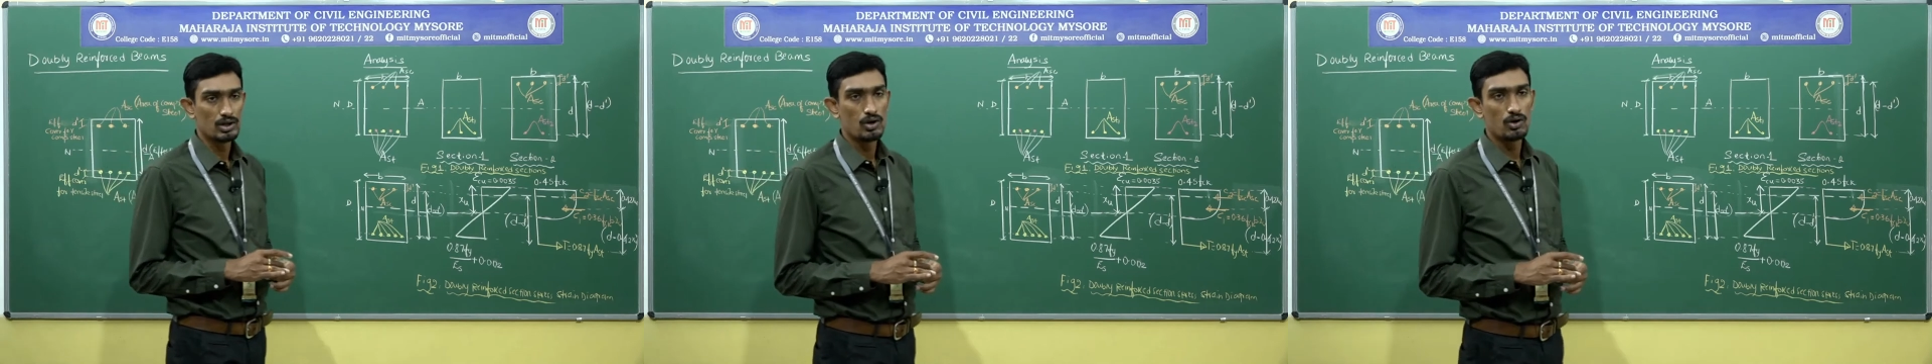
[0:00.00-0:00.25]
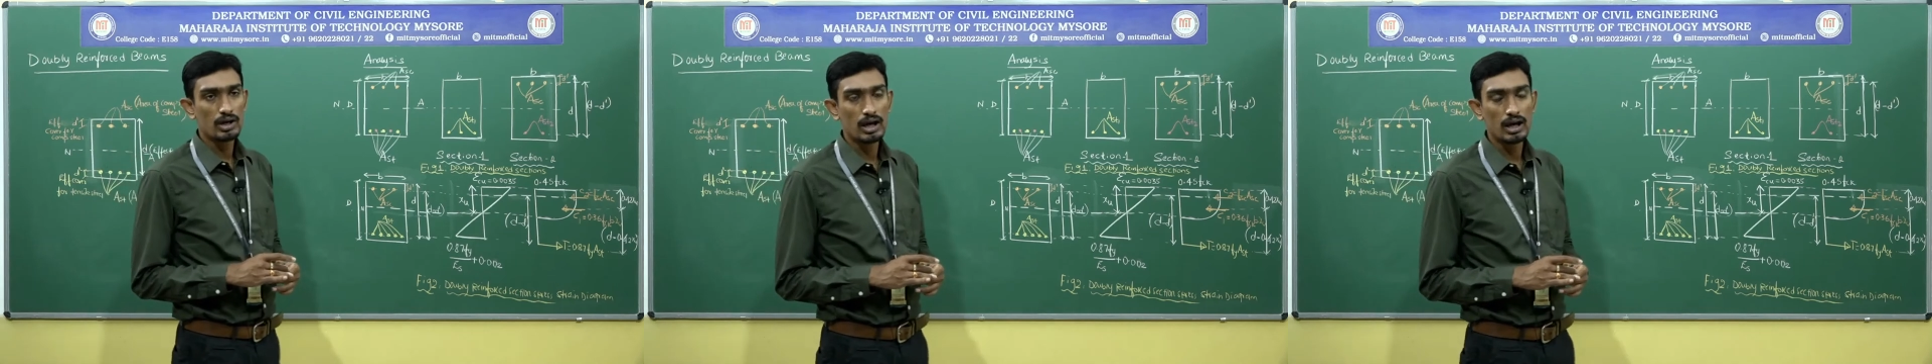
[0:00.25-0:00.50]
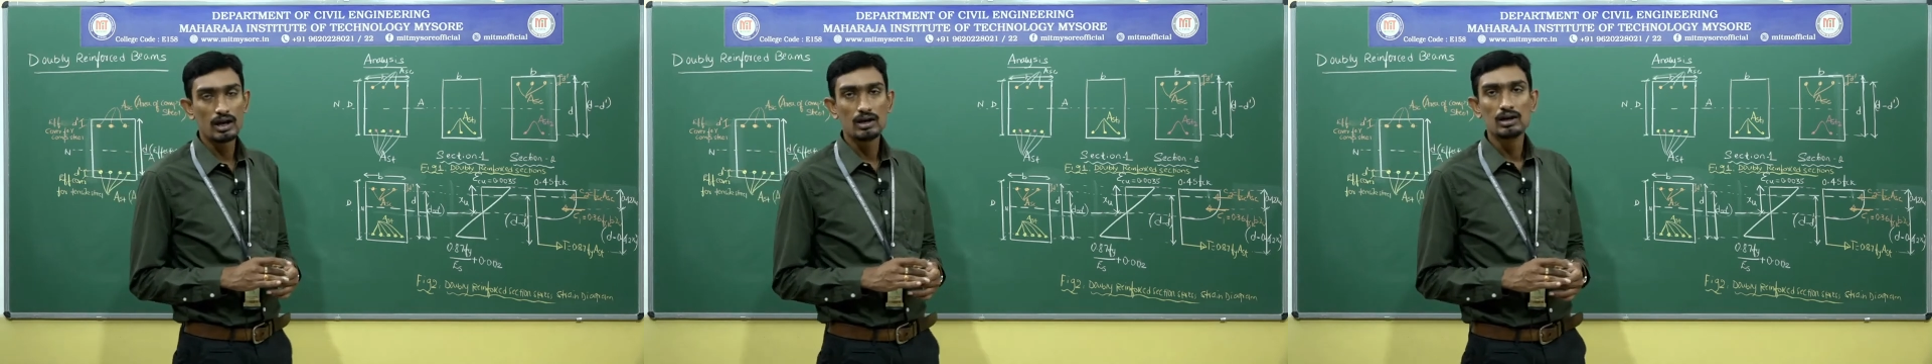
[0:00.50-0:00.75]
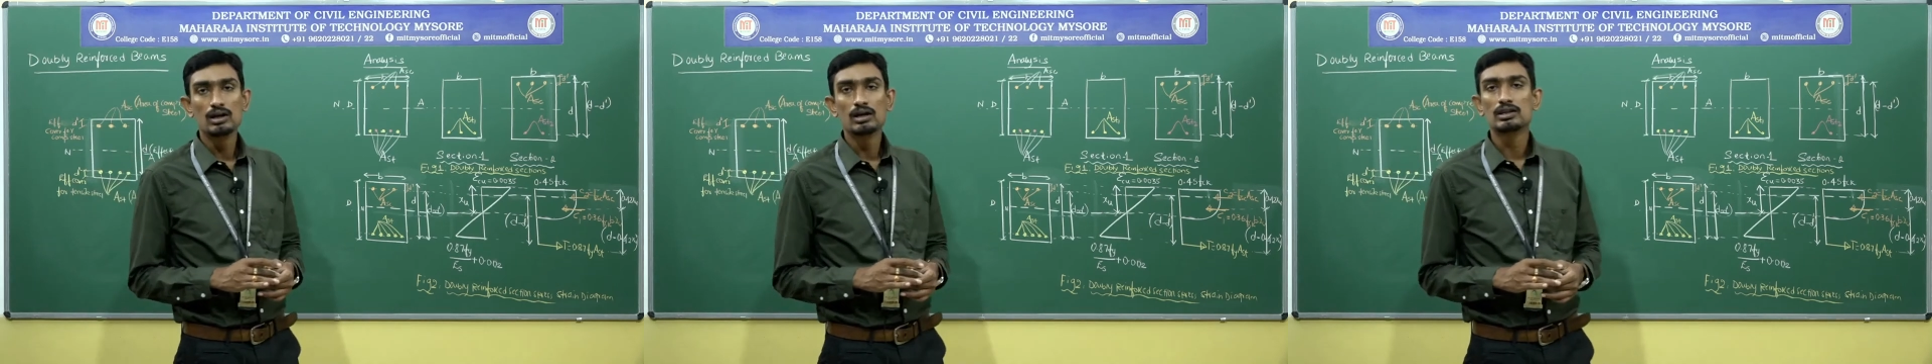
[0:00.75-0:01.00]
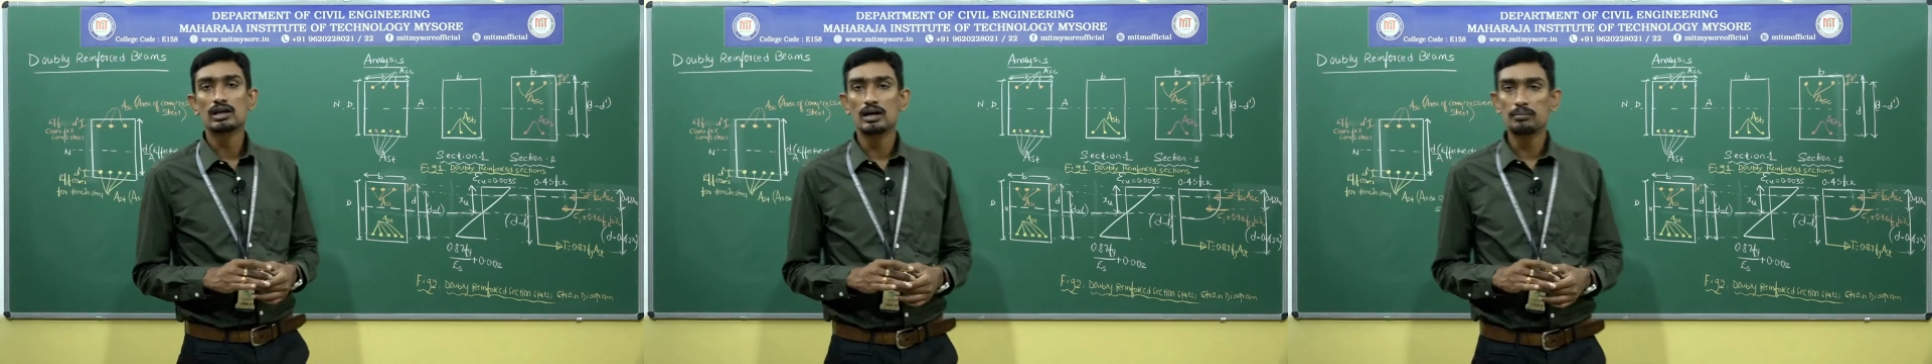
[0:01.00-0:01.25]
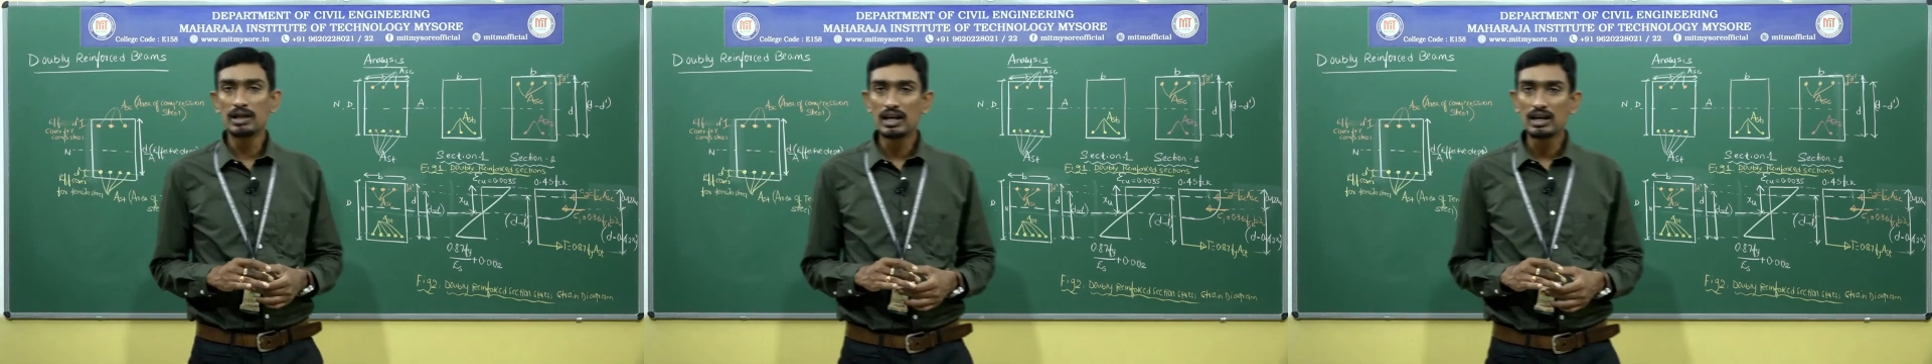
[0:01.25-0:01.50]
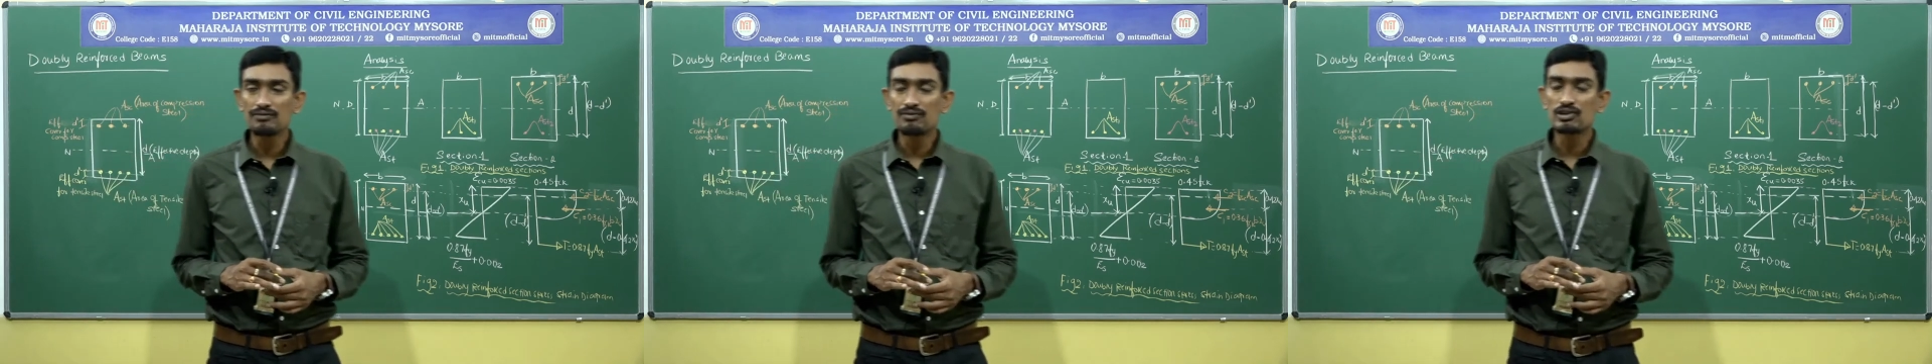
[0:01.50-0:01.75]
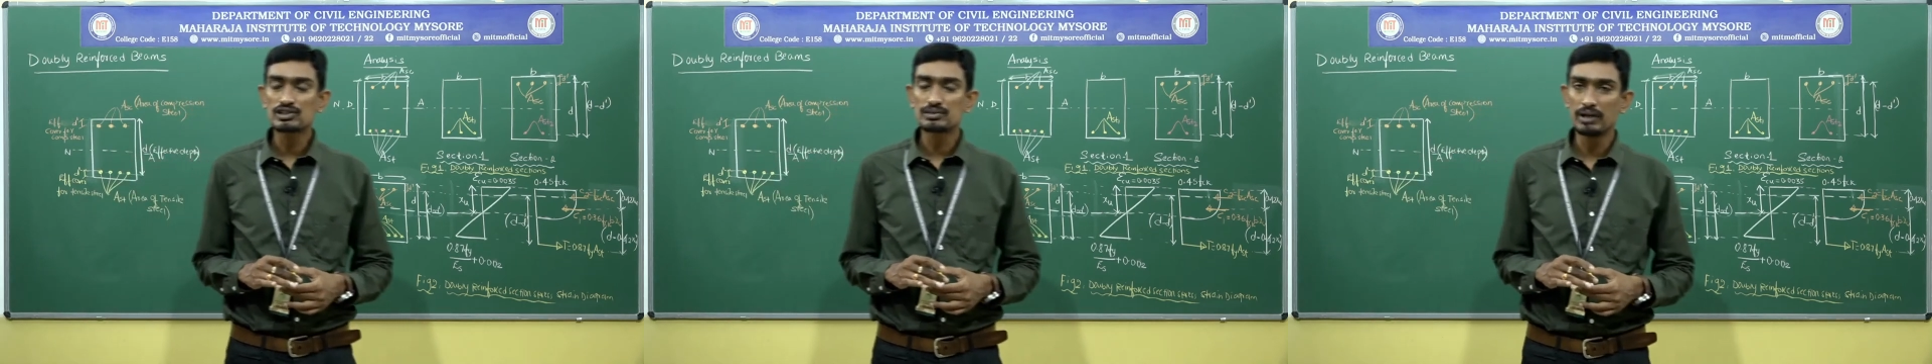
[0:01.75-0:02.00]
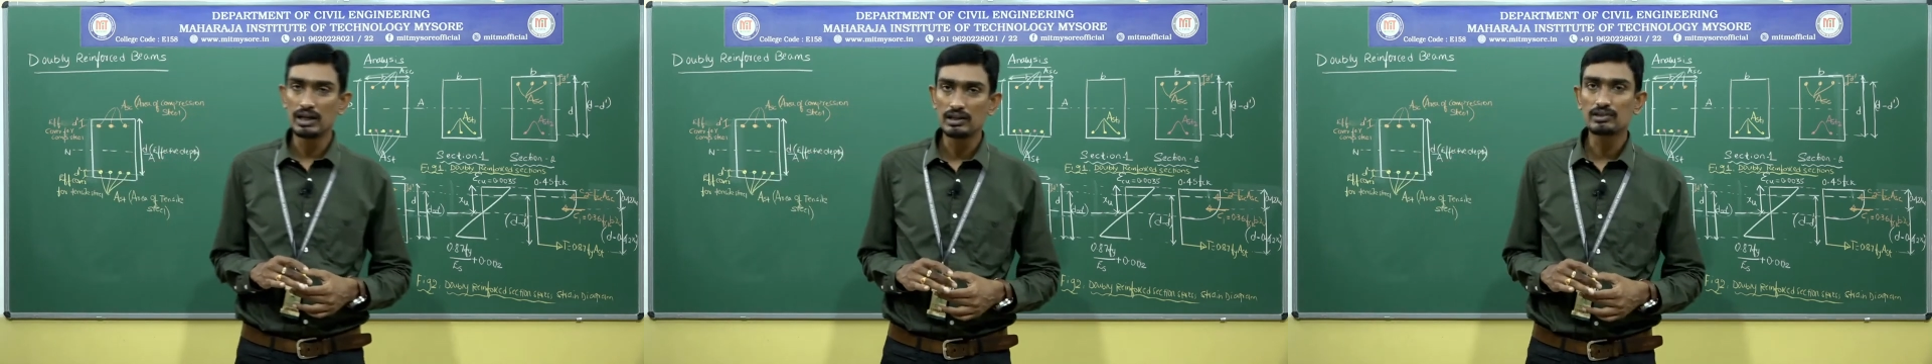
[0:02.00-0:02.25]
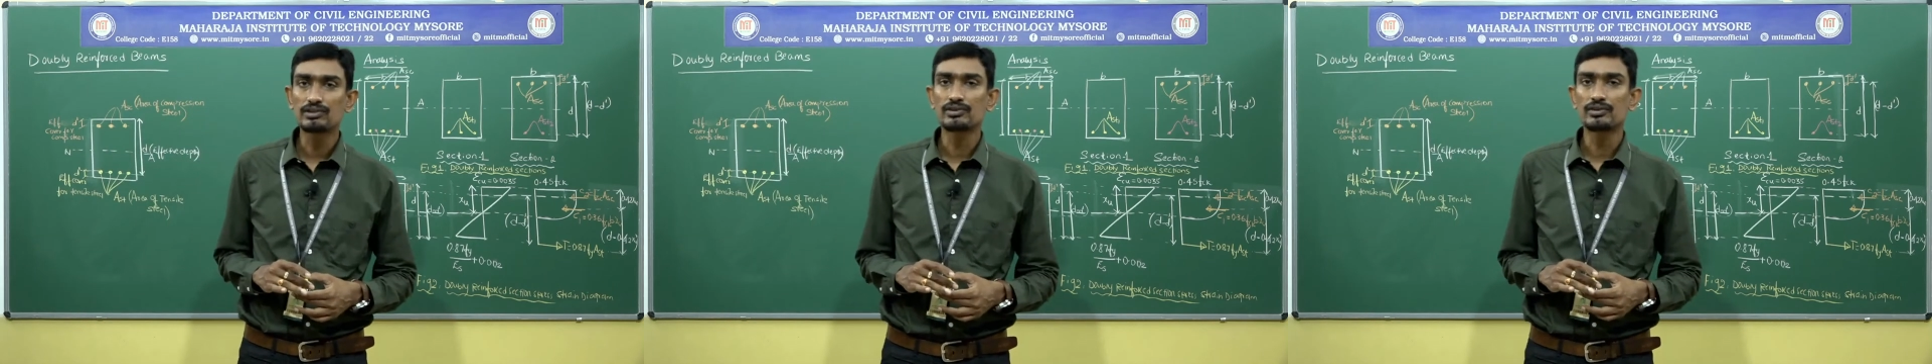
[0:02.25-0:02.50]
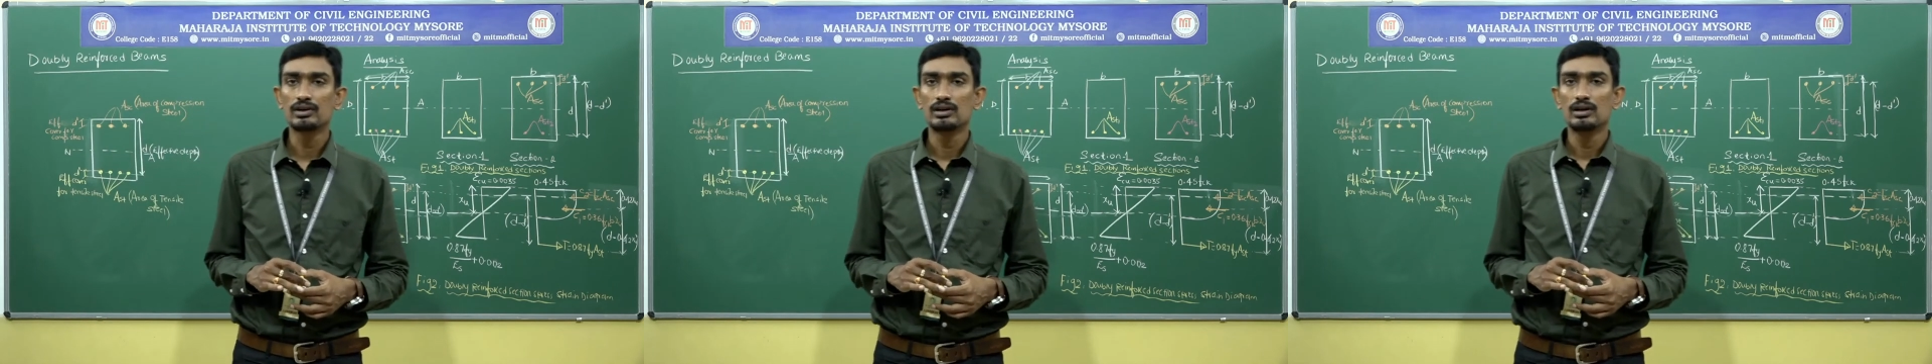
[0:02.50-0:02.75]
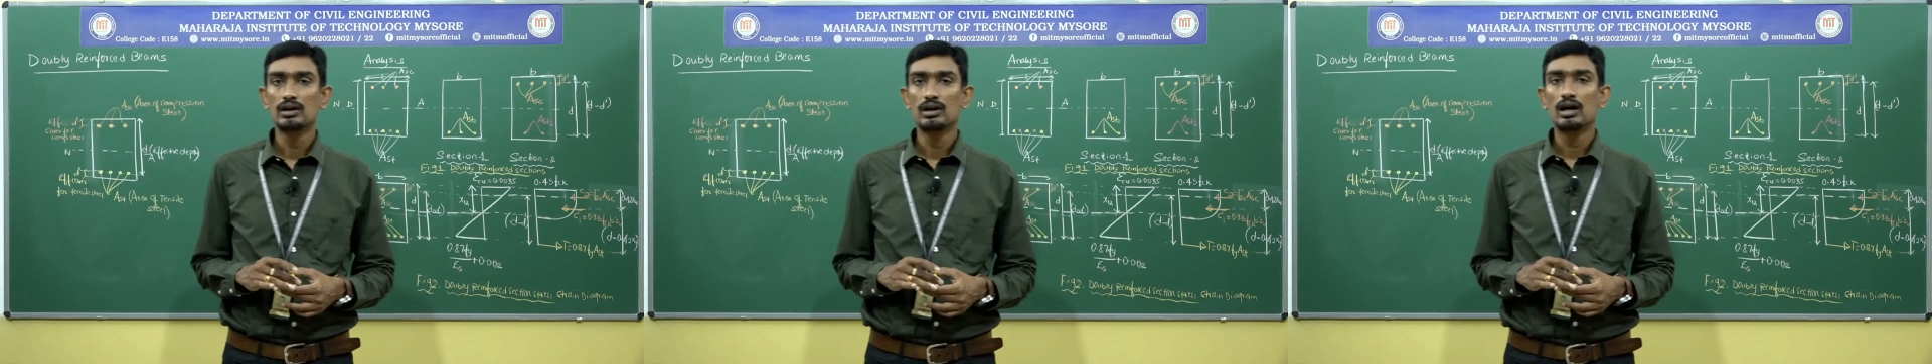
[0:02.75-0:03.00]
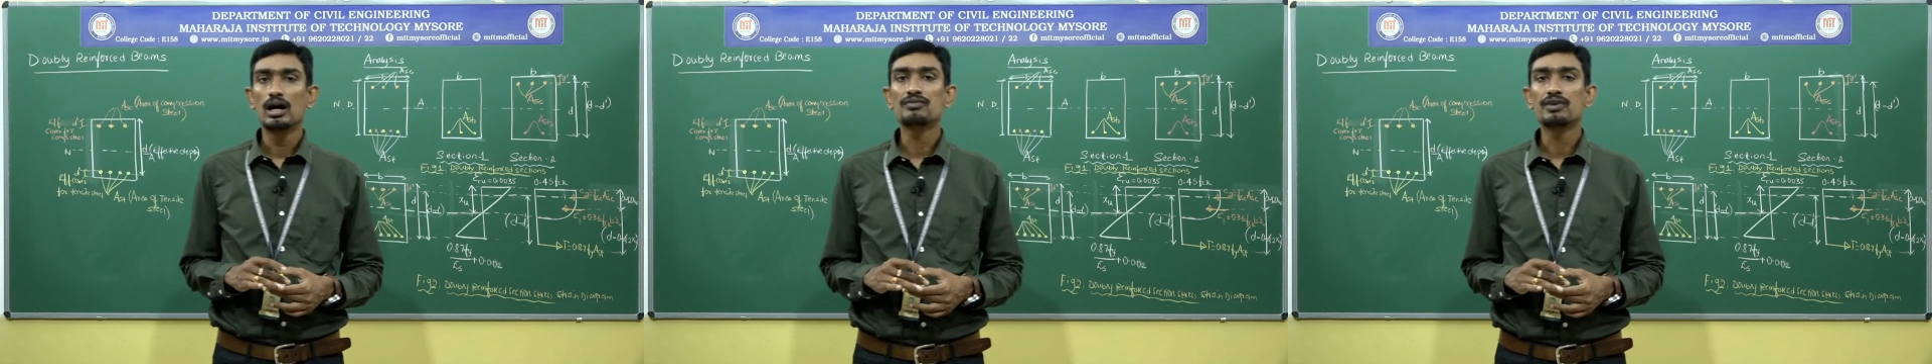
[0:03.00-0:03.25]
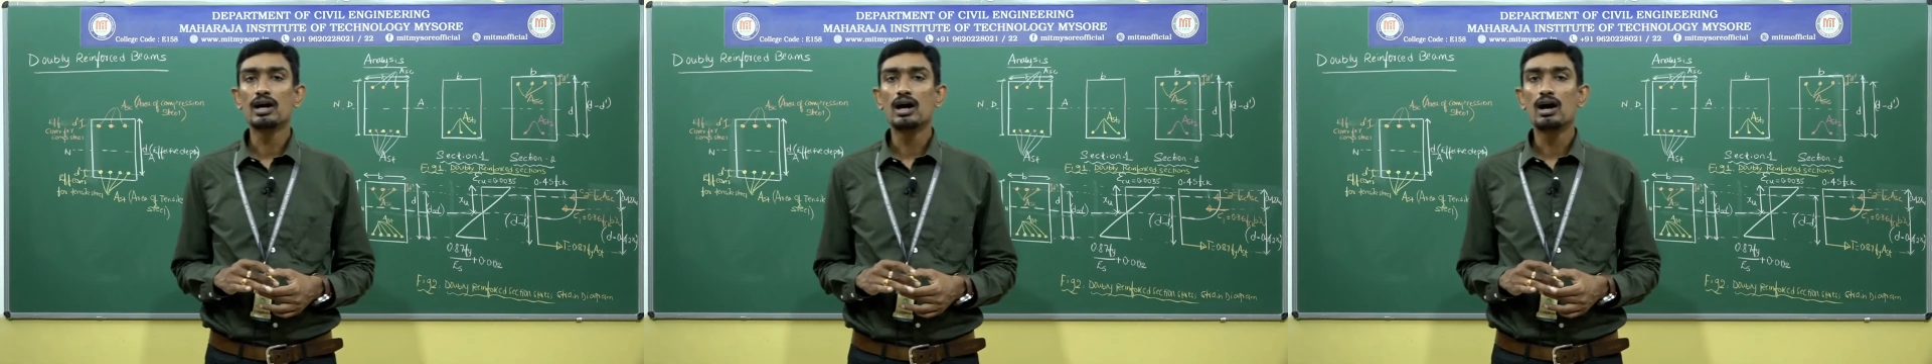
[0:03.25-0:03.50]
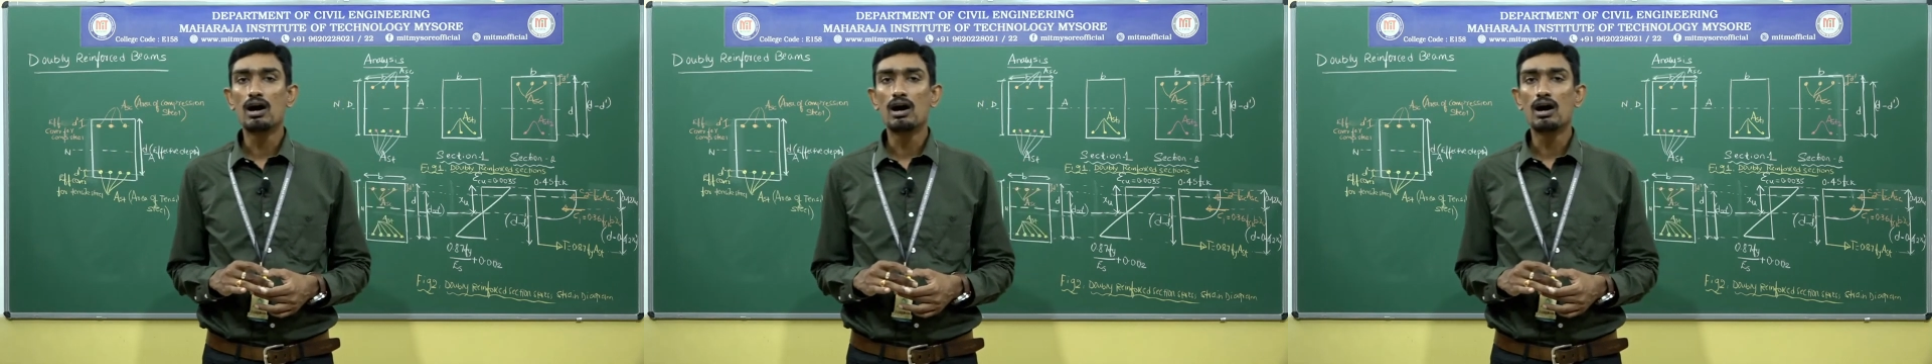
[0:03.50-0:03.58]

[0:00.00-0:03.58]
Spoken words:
Okay, the doubly reinforced means if a